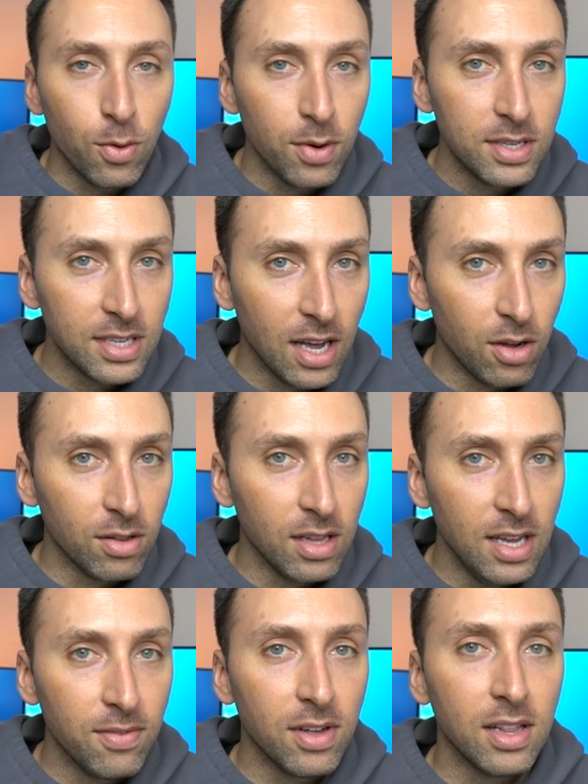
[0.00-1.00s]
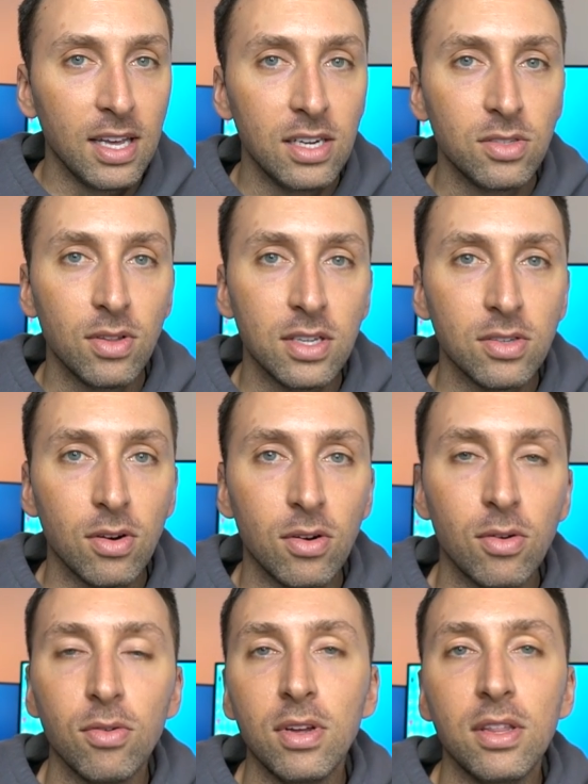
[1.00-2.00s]
always, I'll leave a link to this
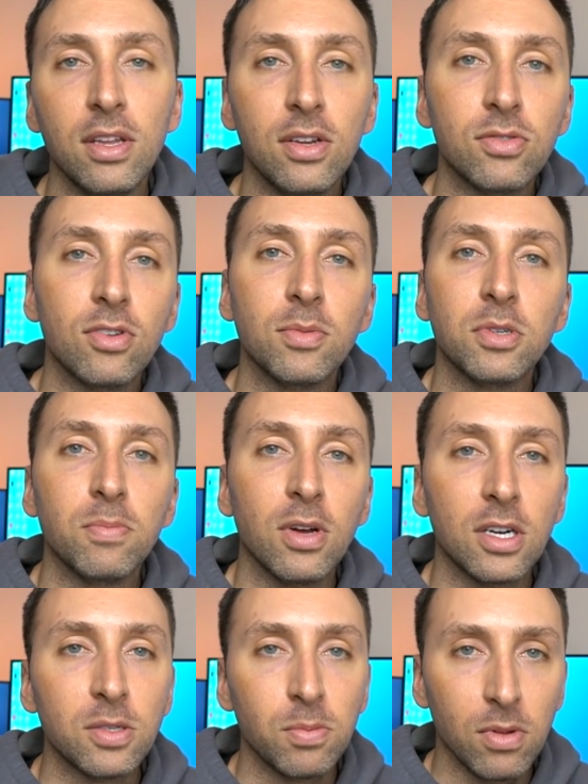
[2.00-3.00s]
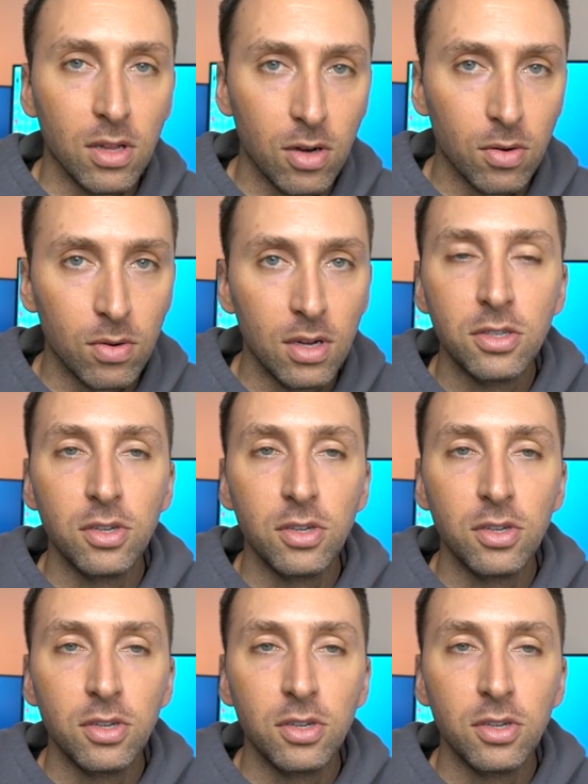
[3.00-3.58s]
article in the description box below